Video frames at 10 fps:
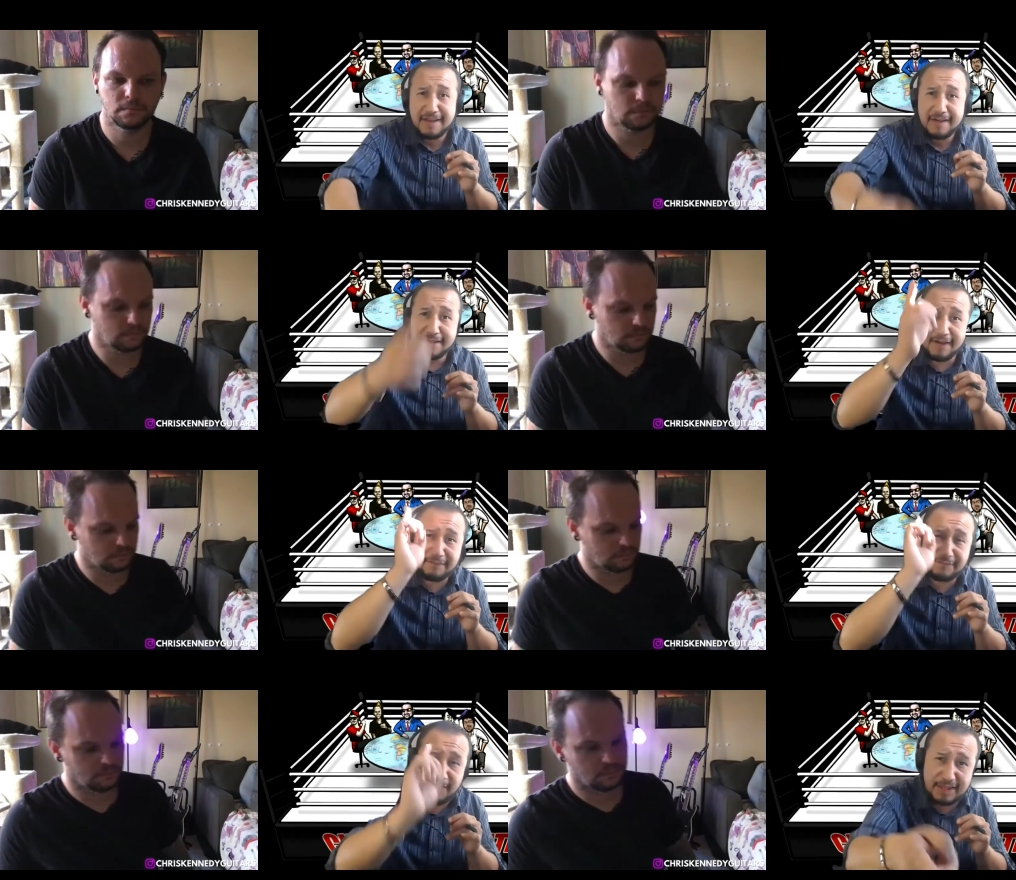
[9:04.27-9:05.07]

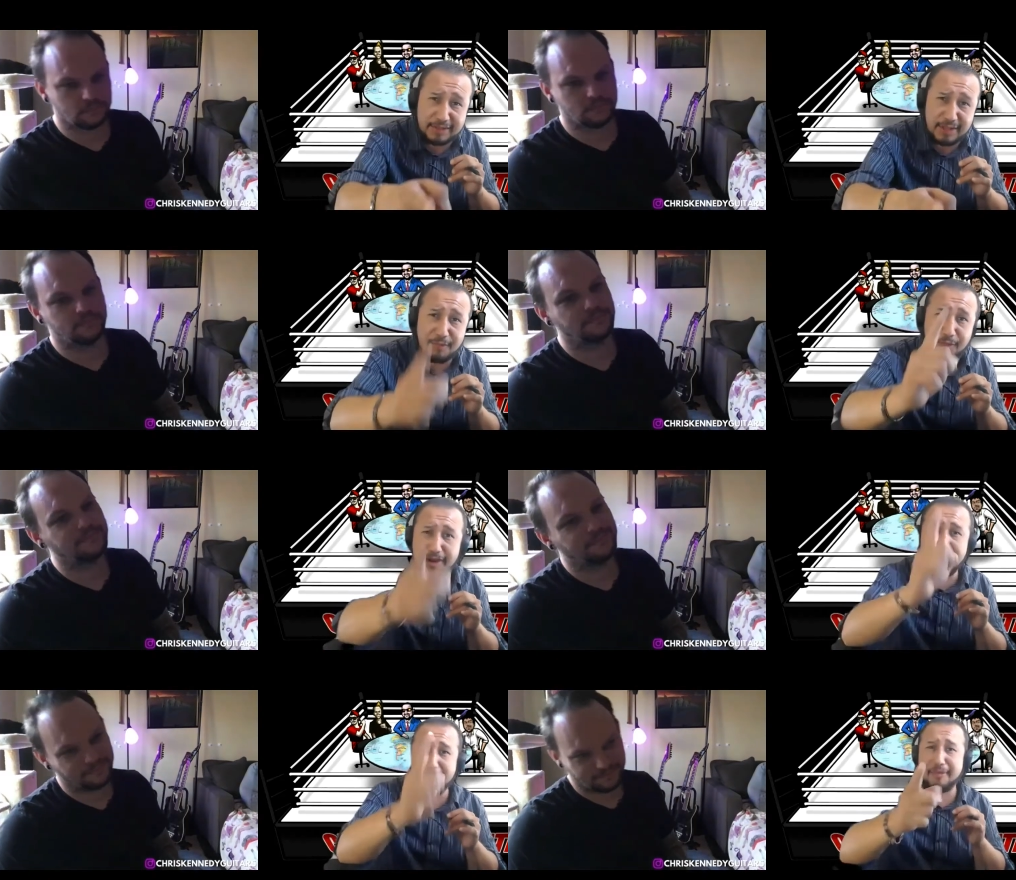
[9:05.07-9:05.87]
Speaker 1: you're facing
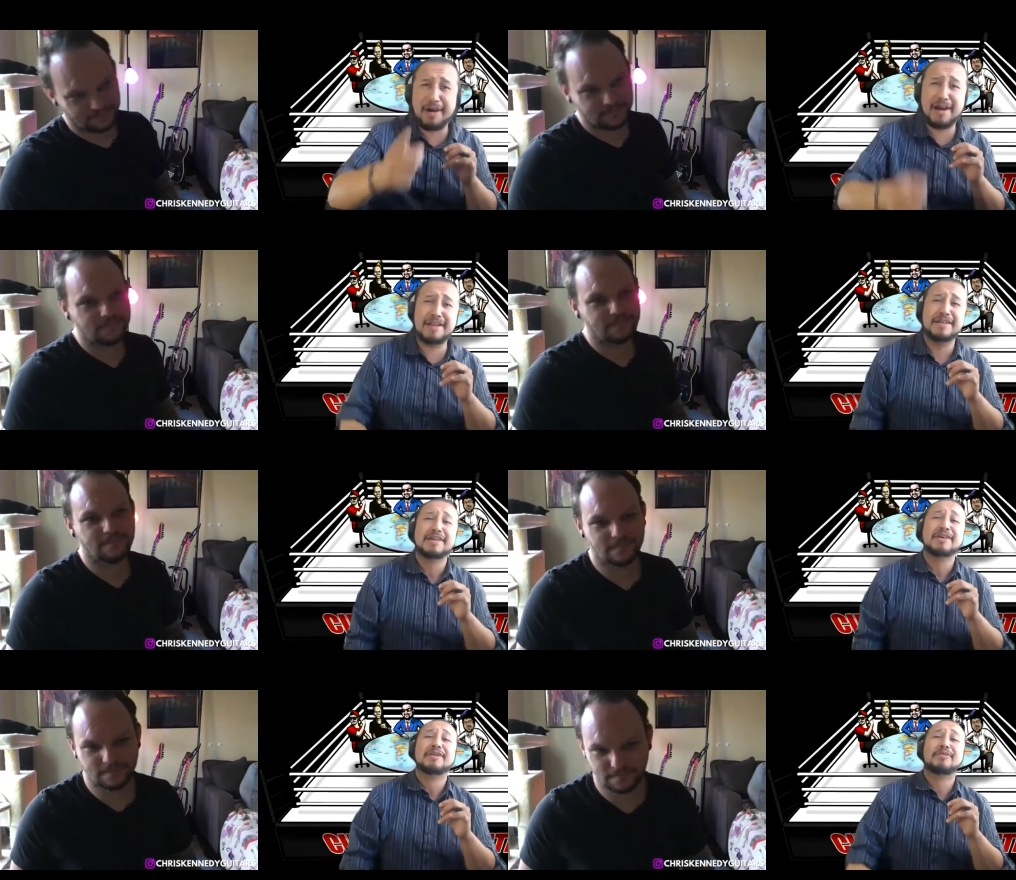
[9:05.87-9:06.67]
one-on-one
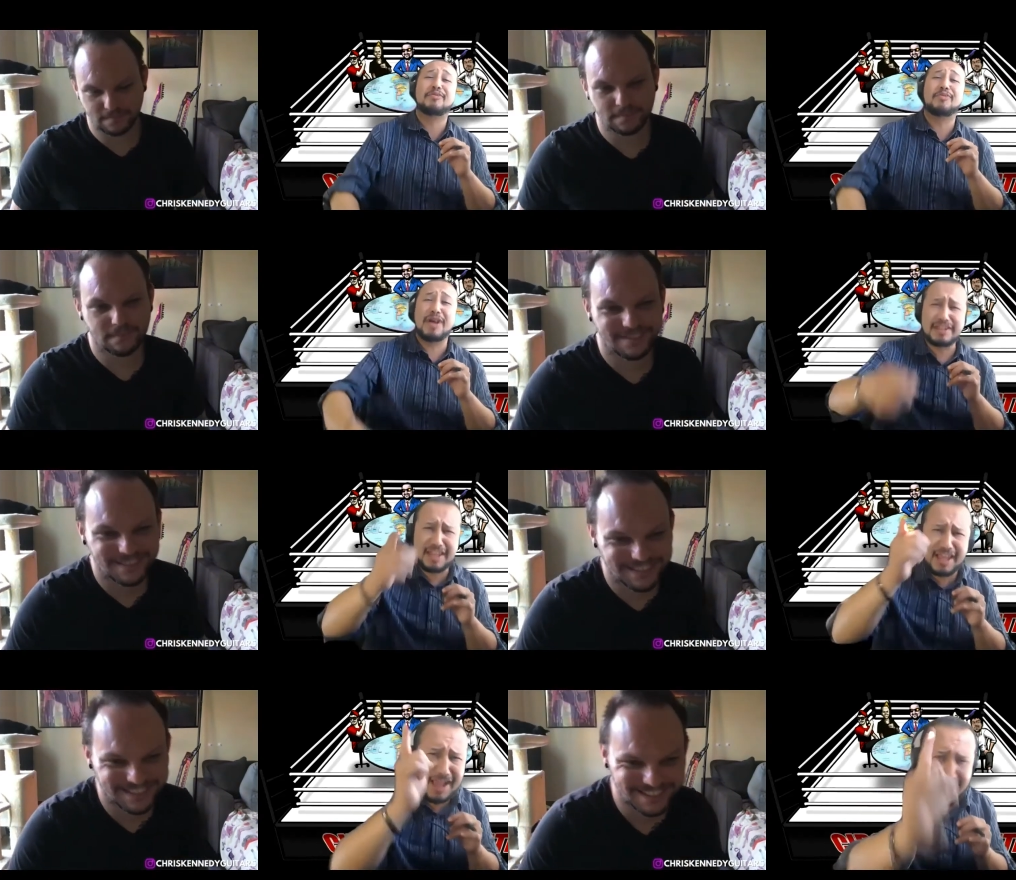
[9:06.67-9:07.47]
with
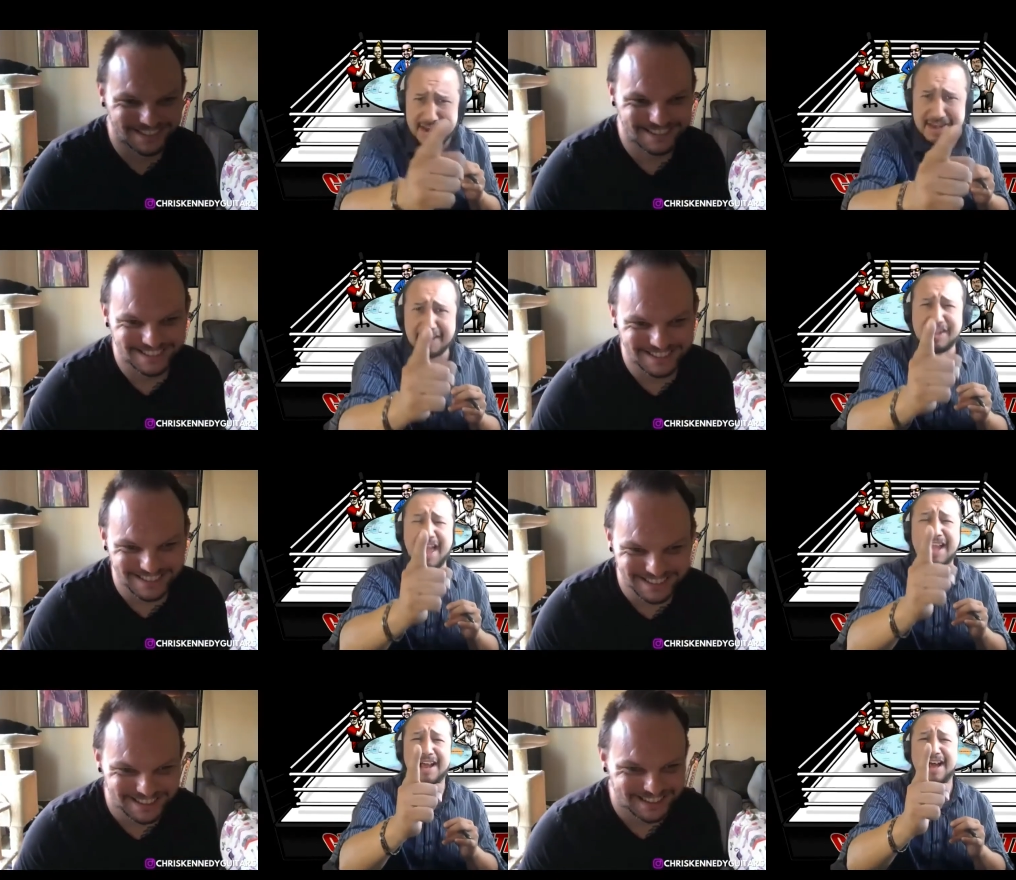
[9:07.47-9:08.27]
The
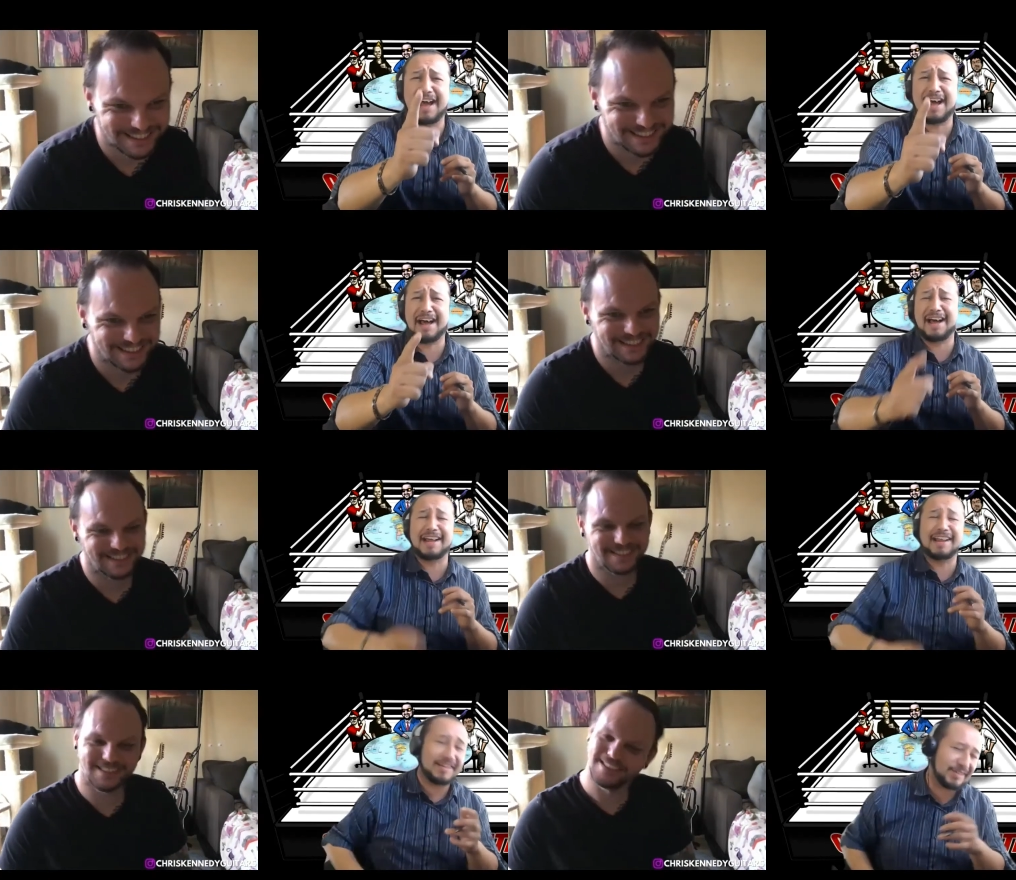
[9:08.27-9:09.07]
Undertaker.
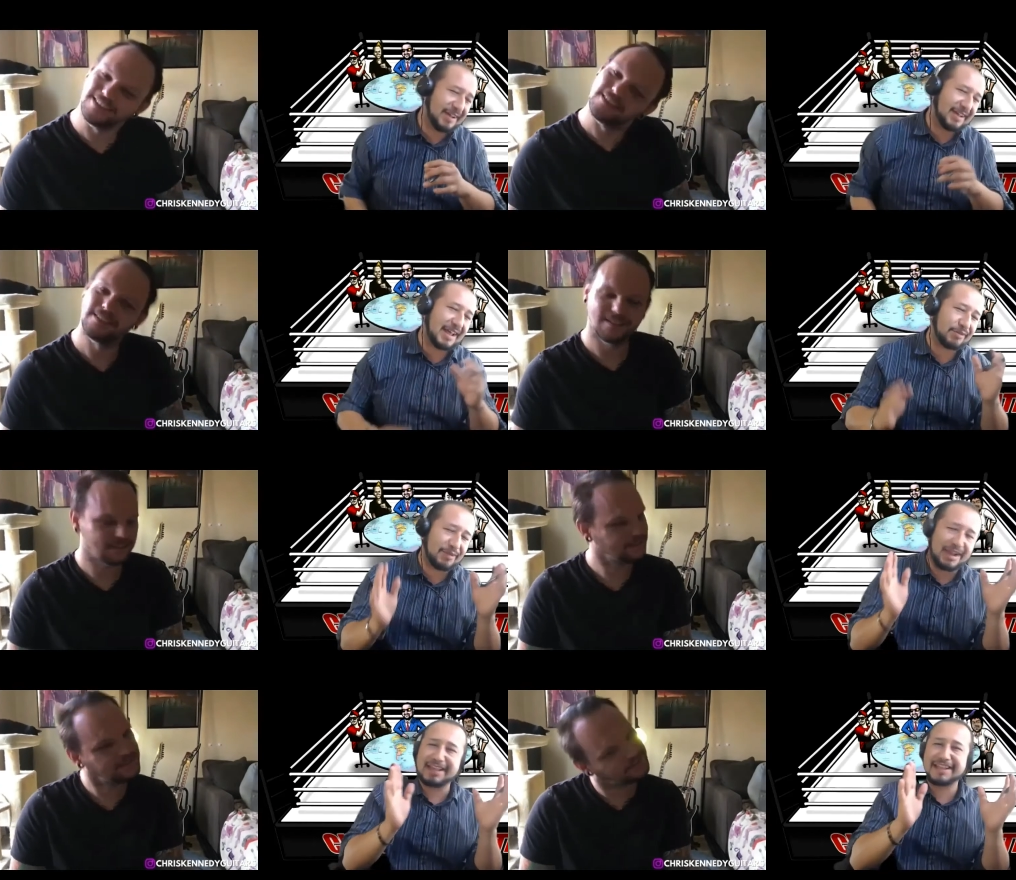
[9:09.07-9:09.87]
And it's like, that's
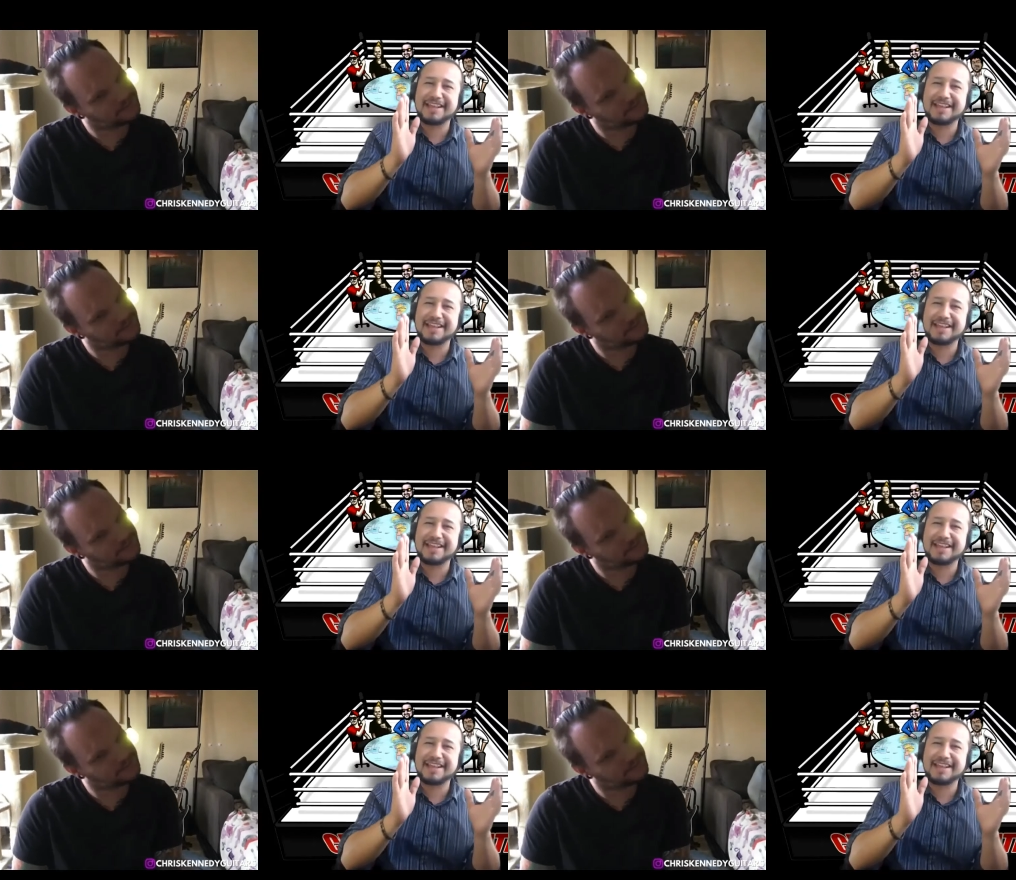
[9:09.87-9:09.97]
right.